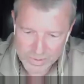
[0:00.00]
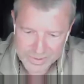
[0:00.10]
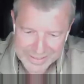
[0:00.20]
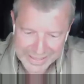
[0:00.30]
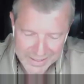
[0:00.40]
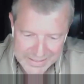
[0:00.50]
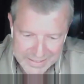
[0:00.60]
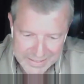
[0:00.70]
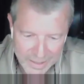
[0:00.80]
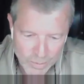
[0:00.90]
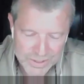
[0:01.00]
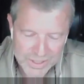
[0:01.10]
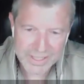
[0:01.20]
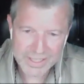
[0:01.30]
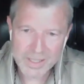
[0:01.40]
dailies. I wasn't
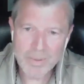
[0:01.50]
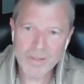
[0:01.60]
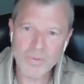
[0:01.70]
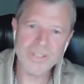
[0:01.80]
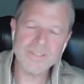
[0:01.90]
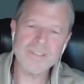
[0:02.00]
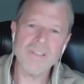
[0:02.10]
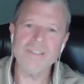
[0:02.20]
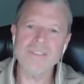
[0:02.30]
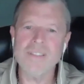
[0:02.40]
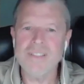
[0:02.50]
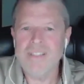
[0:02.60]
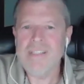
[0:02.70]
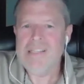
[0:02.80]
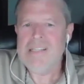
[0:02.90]
thinking about race cars.
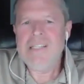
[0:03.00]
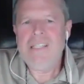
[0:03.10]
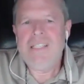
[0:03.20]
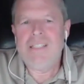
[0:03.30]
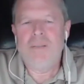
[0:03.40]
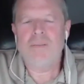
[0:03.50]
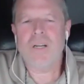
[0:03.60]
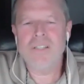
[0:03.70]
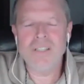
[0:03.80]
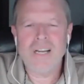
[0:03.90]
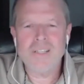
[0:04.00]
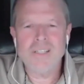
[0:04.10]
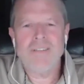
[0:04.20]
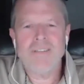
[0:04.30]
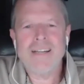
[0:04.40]
So I could
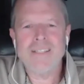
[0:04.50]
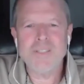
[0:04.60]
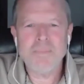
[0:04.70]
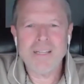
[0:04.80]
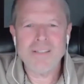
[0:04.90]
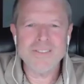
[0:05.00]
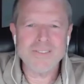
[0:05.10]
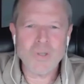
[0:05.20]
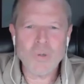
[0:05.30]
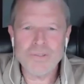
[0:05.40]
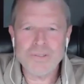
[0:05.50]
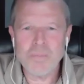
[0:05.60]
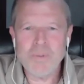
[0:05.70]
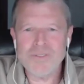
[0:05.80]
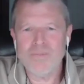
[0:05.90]
have added to my list. Of course, there'd
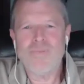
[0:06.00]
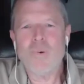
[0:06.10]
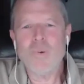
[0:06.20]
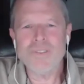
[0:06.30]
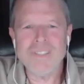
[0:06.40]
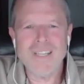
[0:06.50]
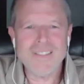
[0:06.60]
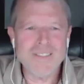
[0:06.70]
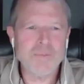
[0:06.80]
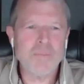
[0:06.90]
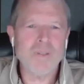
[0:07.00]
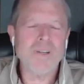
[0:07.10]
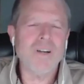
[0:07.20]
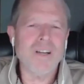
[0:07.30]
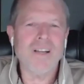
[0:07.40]
be some Fords in that list, but all
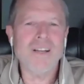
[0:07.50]
right.